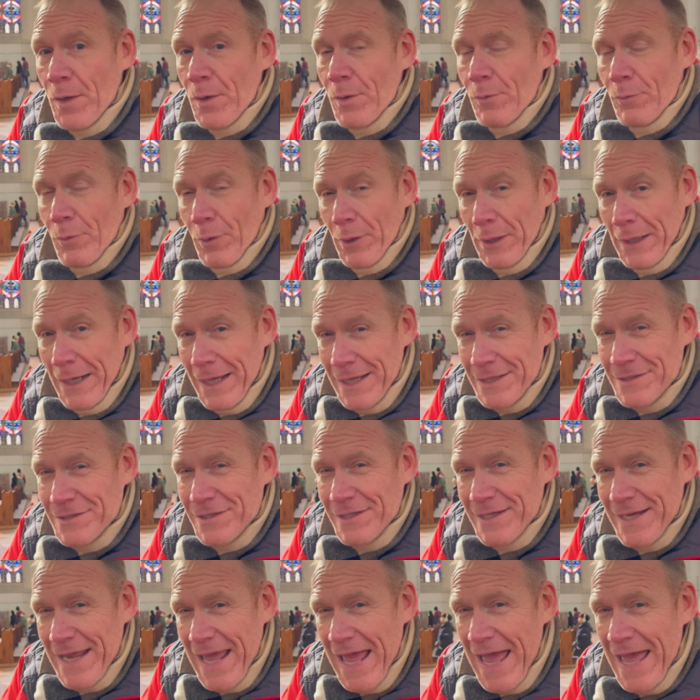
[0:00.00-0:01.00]
Well,
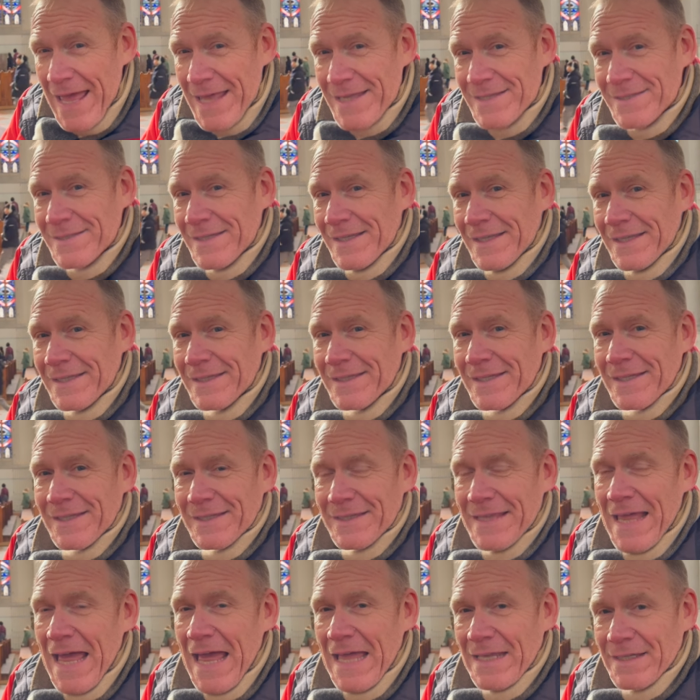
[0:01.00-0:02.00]
legend has it
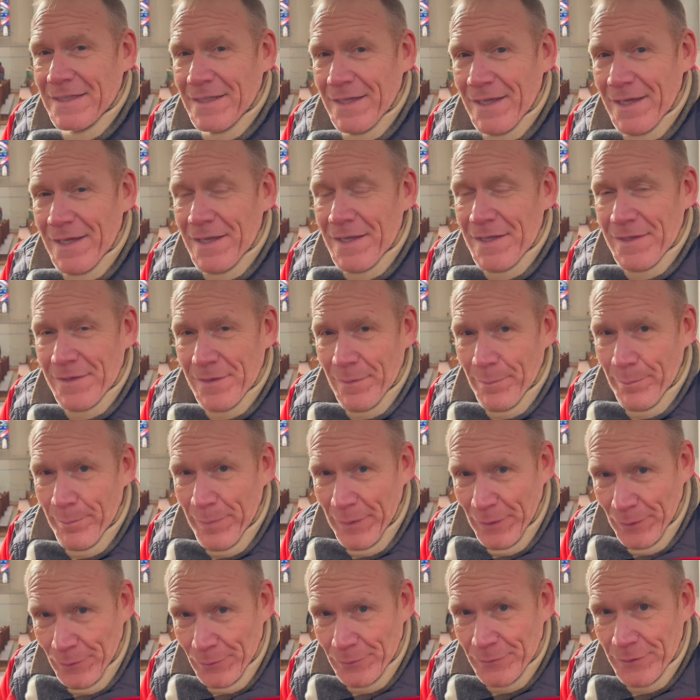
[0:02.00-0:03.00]
that the
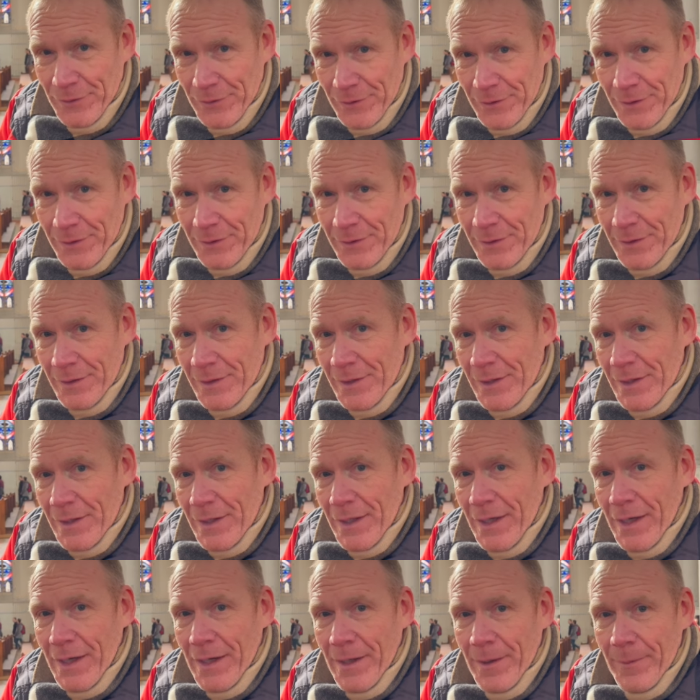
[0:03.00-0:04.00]
builder
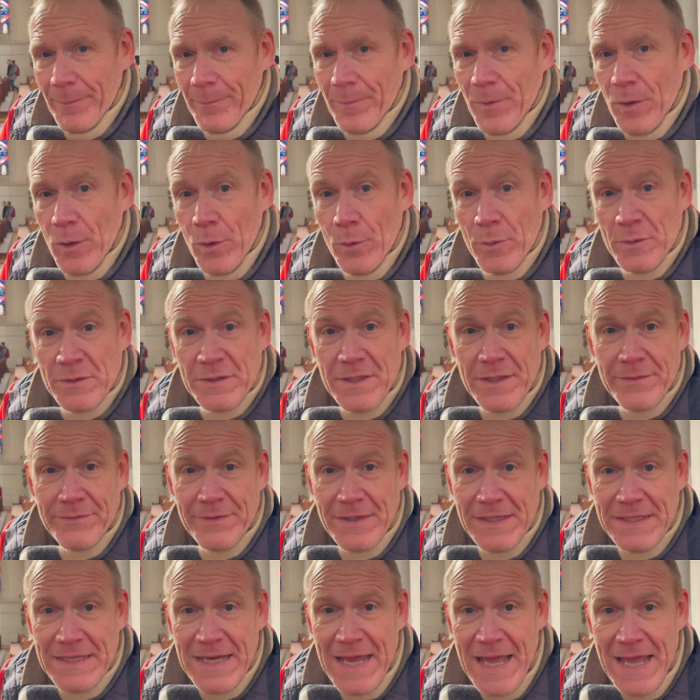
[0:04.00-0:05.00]
who was given the
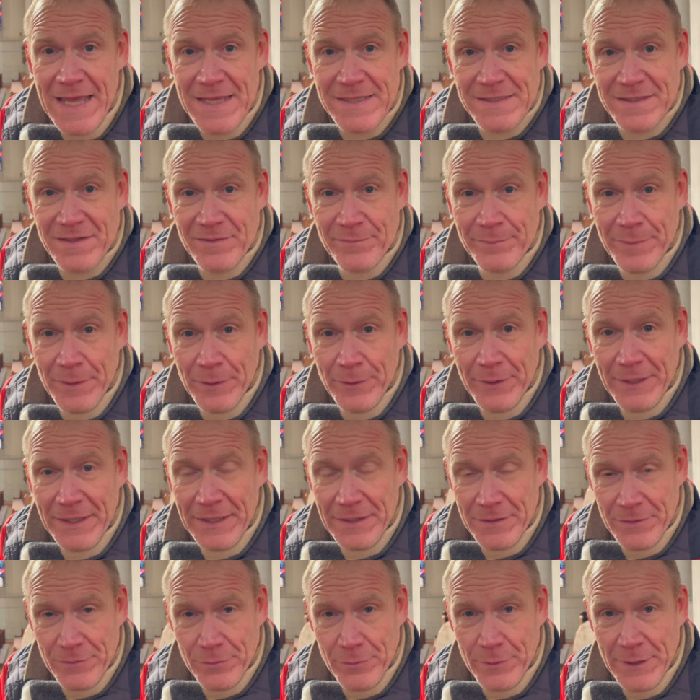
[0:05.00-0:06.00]
task of building it
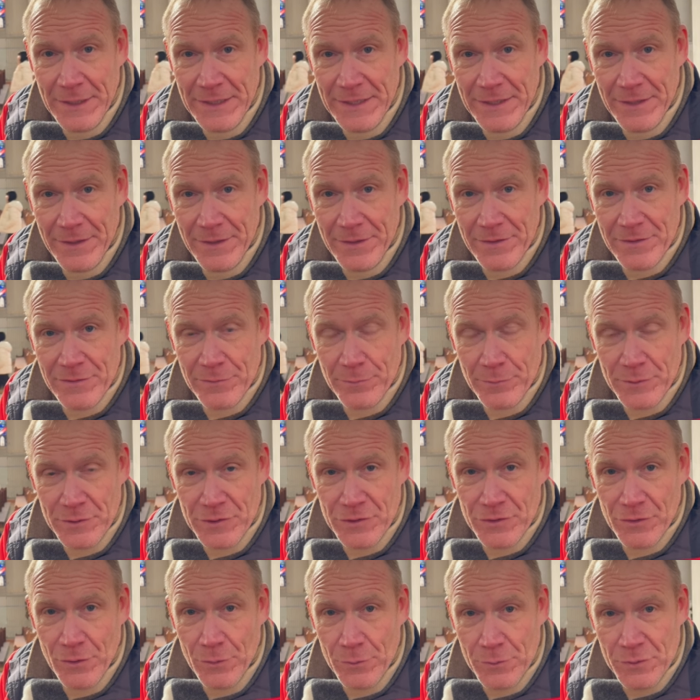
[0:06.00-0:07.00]
in 20 years was
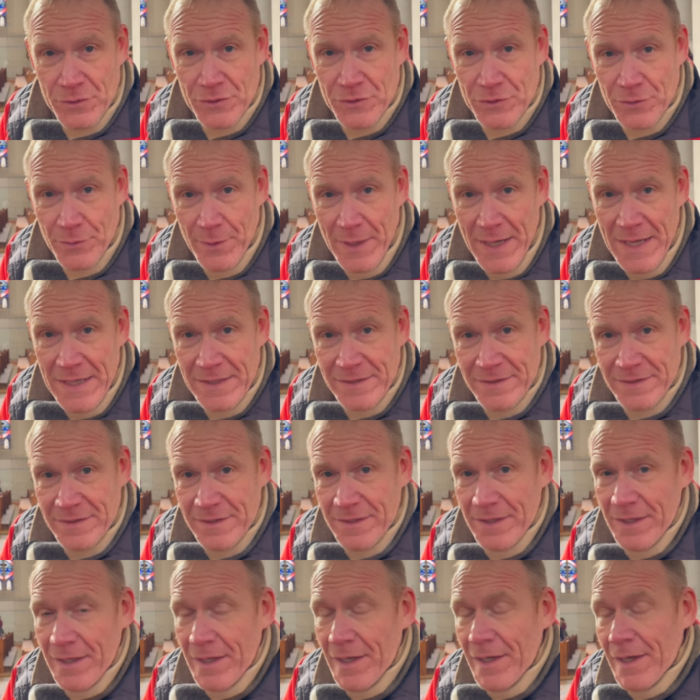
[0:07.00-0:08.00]
so stressed.
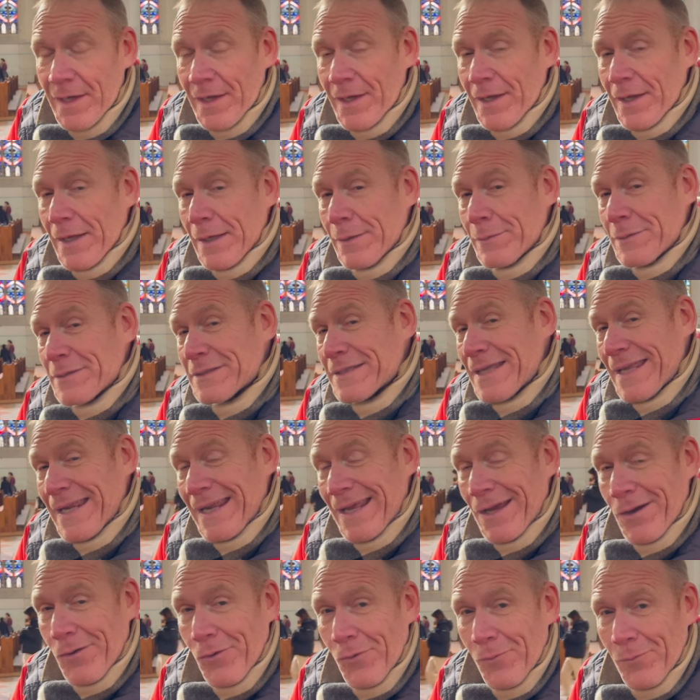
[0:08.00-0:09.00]
He was sitting
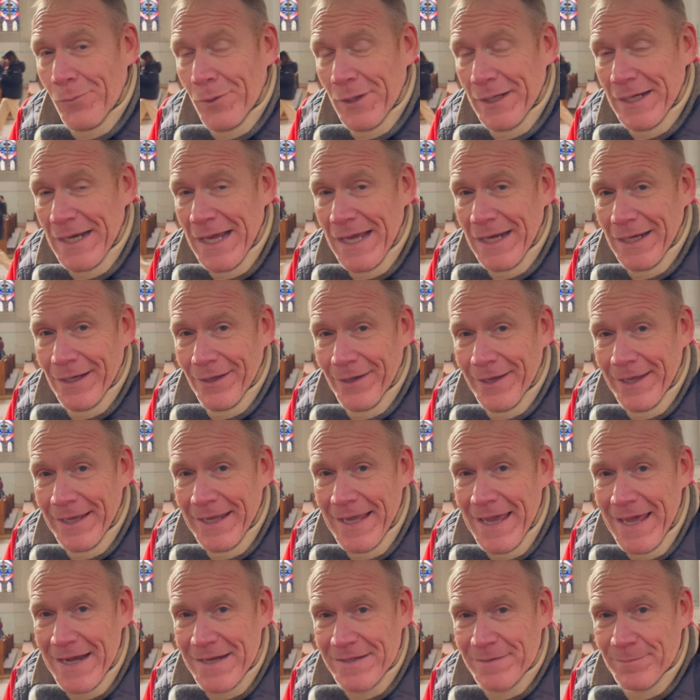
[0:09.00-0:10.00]
at home one night looking
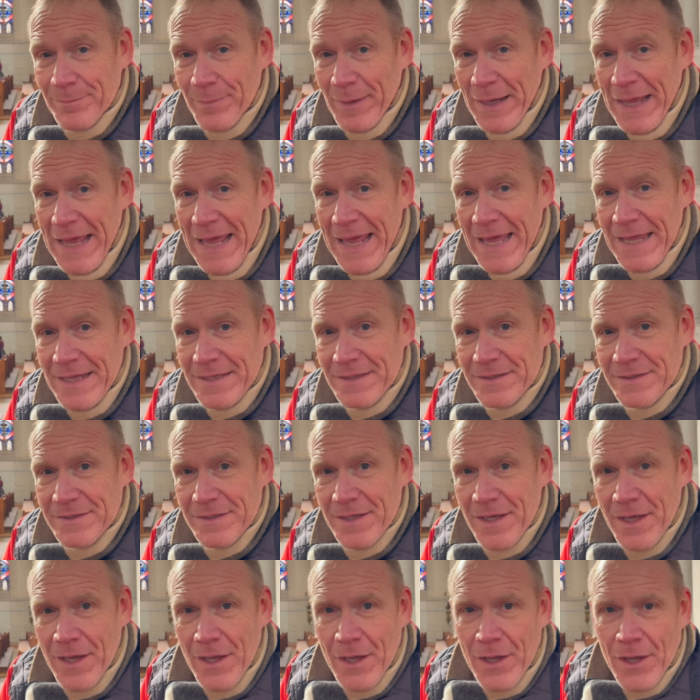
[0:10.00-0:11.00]
at his plans,
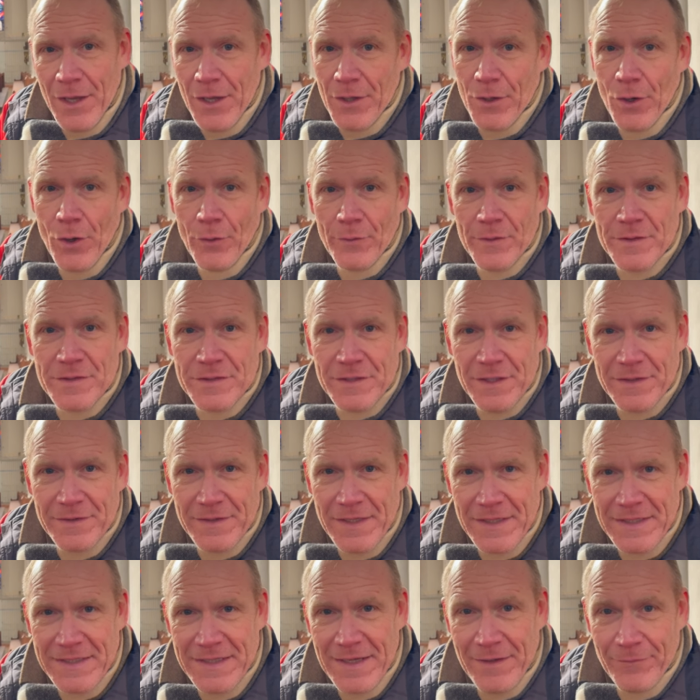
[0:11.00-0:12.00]
and all of a sudden the
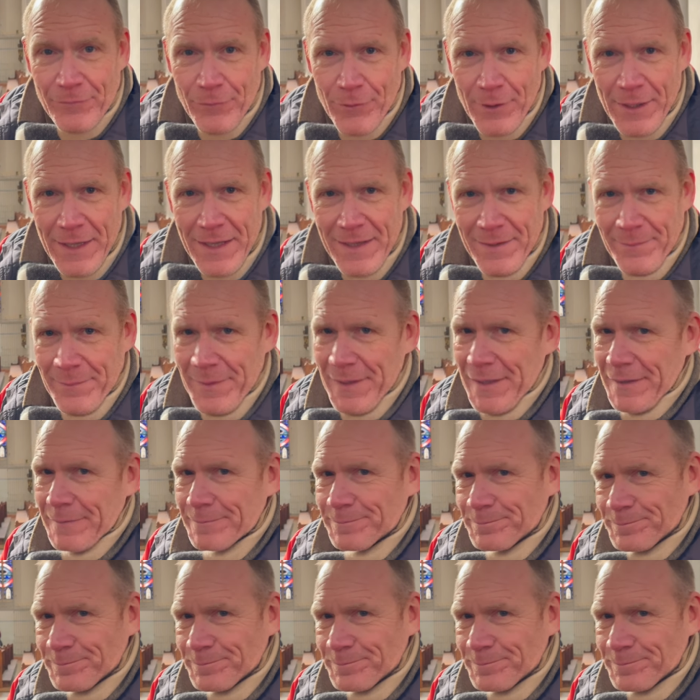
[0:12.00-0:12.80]
devil came in.